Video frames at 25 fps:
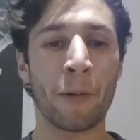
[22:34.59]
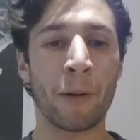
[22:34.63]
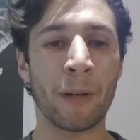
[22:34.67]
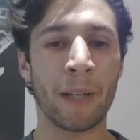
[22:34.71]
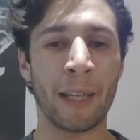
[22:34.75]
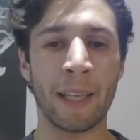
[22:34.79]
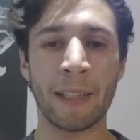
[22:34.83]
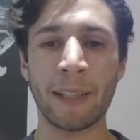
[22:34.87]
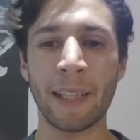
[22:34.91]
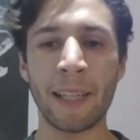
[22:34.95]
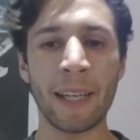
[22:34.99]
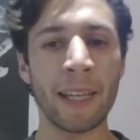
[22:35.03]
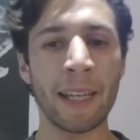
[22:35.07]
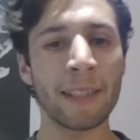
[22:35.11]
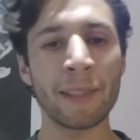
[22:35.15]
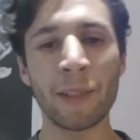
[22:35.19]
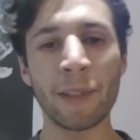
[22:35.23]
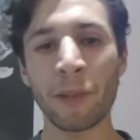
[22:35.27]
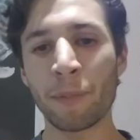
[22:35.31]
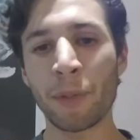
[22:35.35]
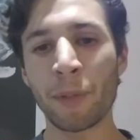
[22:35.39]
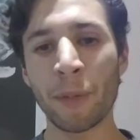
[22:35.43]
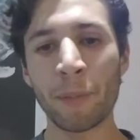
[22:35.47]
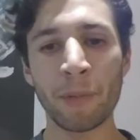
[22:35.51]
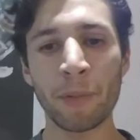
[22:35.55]
And then I
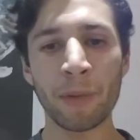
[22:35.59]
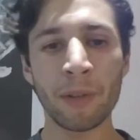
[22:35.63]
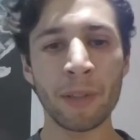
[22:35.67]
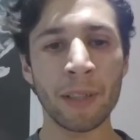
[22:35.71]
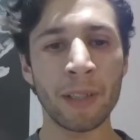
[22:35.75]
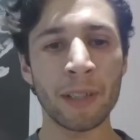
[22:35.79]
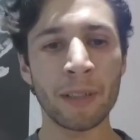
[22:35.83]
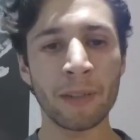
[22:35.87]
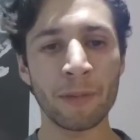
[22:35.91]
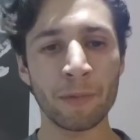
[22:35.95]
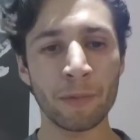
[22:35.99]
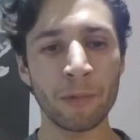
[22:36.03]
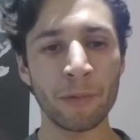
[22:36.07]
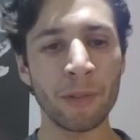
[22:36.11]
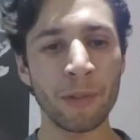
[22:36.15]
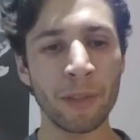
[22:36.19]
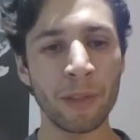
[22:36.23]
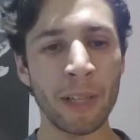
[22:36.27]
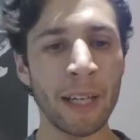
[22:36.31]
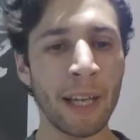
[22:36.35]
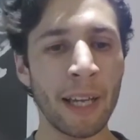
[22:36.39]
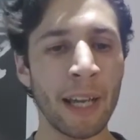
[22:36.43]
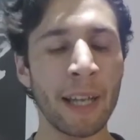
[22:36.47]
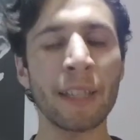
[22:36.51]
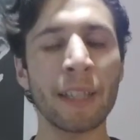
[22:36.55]
tell people, like, well,
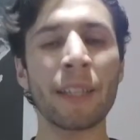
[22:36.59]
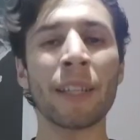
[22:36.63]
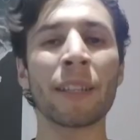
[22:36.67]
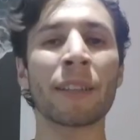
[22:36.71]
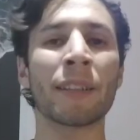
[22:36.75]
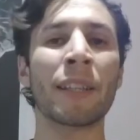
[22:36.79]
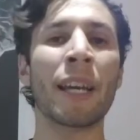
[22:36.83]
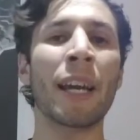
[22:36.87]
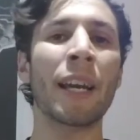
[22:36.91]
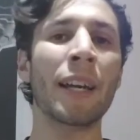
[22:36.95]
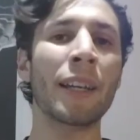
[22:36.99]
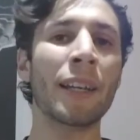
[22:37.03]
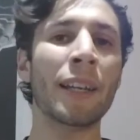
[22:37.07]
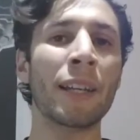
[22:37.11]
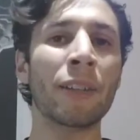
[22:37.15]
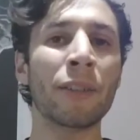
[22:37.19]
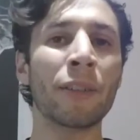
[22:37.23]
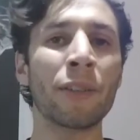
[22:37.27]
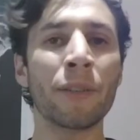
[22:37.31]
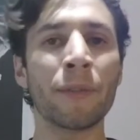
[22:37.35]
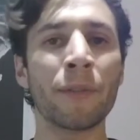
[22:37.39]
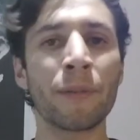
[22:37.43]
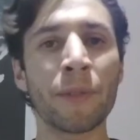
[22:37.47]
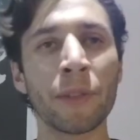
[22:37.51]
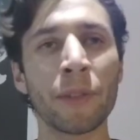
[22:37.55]
I get that. I
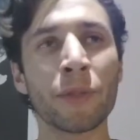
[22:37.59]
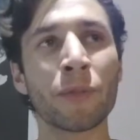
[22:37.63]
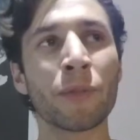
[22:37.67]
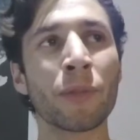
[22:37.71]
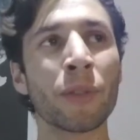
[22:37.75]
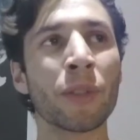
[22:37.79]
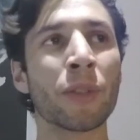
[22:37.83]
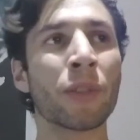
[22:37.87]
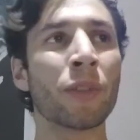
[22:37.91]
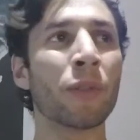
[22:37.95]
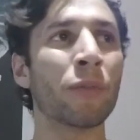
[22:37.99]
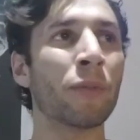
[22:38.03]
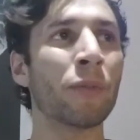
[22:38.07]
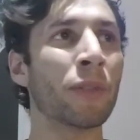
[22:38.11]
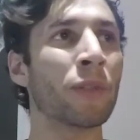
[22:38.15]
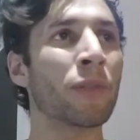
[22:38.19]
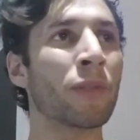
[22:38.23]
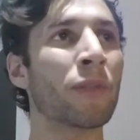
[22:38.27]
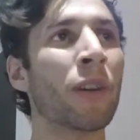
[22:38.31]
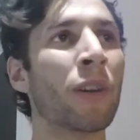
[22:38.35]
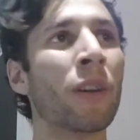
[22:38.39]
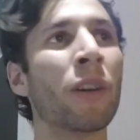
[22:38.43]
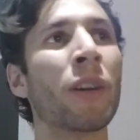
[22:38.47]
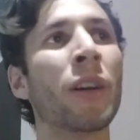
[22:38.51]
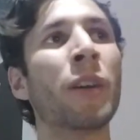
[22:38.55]
know it feels really good when you
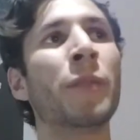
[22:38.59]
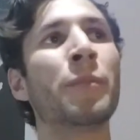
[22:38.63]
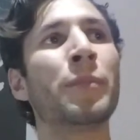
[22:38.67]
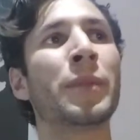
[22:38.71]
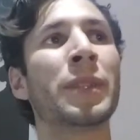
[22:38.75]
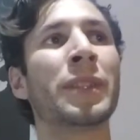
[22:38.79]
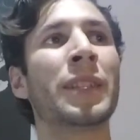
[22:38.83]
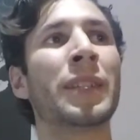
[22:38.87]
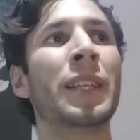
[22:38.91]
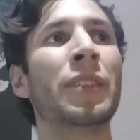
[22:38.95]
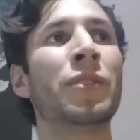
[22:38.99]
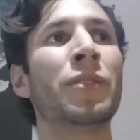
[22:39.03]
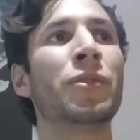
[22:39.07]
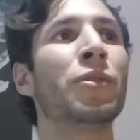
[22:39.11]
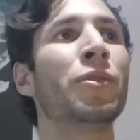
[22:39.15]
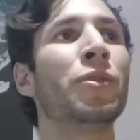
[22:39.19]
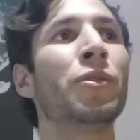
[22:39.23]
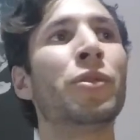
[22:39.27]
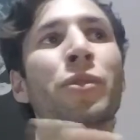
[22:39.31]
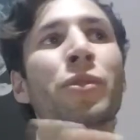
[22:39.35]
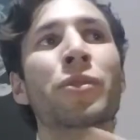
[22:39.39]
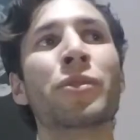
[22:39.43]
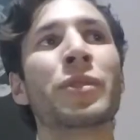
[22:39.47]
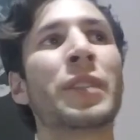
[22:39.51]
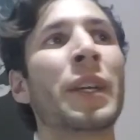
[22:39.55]
start off, but then you
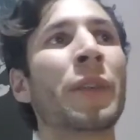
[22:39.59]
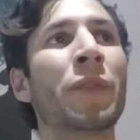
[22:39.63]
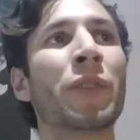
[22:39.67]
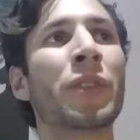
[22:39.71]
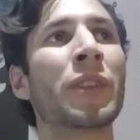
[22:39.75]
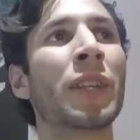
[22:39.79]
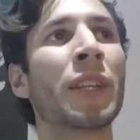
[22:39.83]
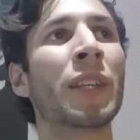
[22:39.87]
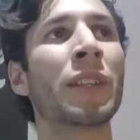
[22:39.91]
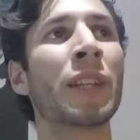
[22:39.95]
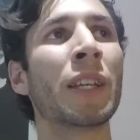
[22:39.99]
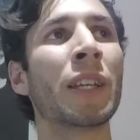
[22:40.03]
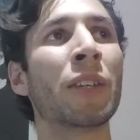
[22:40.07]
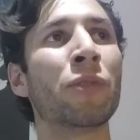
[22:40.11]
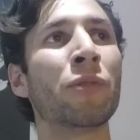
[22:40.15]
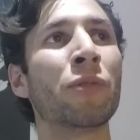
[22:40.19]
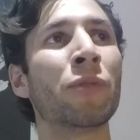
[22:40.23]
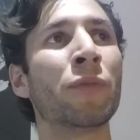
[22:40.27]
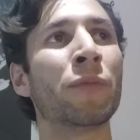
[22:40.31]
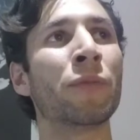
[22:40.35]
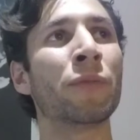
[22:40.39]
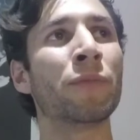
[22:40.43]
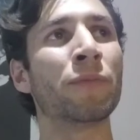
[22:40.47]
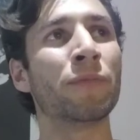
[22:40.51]
lose everything that you